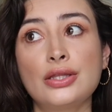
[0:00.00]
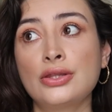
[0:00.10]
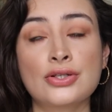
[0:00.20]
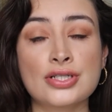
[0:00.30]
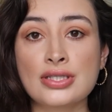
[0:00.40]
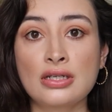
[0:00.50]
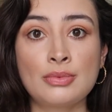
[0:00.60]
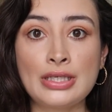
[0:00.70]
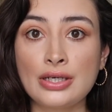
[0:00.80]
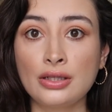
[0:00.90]
there's going to
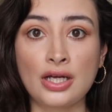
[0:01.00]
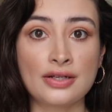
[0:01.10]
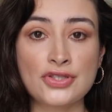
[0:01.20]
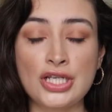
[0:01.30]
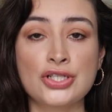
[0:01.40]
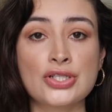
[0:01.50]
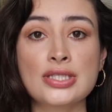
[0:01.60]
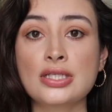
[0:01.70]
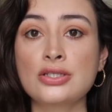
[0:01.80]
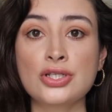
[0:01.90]
be a lot of
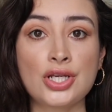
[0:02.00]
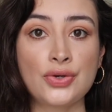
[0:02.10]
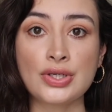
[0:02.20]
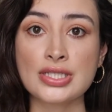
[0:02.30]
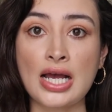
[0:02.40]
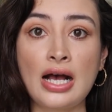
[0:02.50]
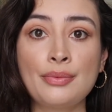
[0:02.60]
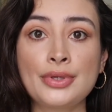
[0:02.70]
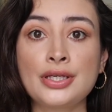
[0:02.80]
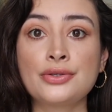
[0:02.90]
changes continuing to
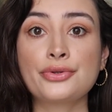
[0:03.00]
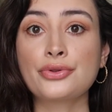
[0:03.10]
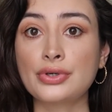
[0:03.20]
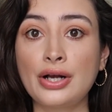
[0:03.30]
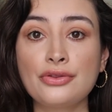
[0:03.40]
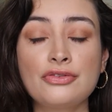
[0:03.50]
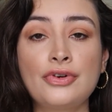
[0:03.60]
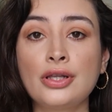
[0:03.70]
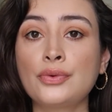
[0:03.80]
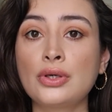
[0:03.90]
happen throughout the
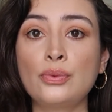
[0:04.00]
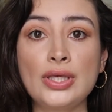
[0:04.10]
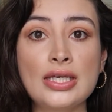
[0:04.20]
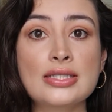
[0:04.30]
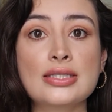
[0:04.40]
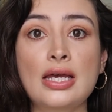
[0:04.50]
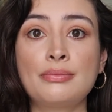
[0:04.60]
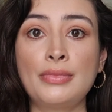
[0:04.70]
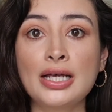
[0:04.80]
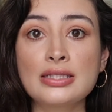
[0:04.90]
following weeks
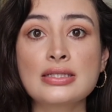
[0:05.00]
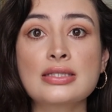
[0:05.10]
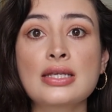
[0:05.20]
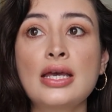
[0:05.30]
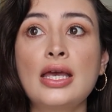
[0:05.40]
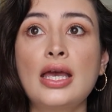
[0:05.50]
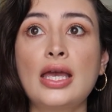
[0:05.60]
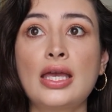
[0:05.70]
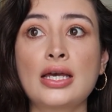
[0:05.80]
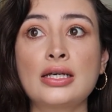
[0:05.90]
and months,
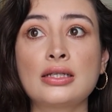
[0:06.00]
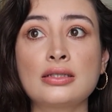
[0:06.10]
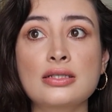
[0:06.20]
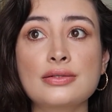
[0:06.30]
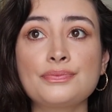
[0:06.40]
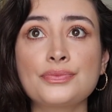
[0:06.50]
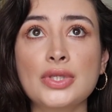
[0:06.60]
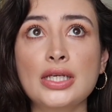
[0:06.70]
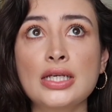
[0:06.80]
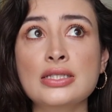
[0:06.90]
and
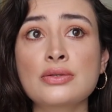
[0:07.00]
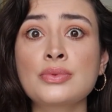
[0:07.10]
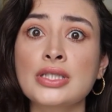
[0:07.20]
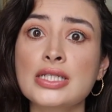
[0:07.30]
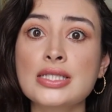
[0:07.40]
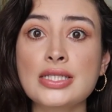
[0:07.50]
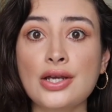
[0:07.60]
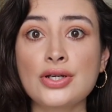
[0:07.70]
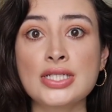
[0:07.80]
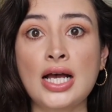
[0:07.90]
it's a really
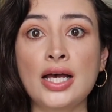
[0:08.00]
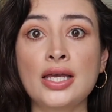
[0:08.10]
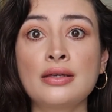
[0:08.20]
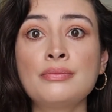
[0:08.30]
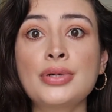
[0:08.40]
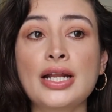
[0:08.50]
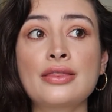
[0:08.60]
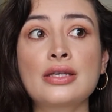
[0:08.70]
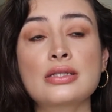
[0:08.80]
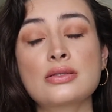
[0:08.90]
scary time, but I
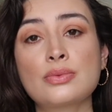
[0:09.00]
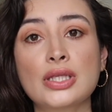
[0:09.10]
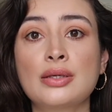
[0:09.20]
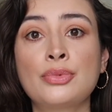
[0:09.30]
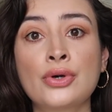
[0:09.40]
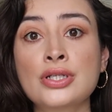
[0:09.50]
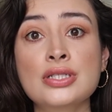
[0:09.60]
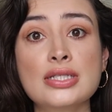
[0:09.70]
think it's really important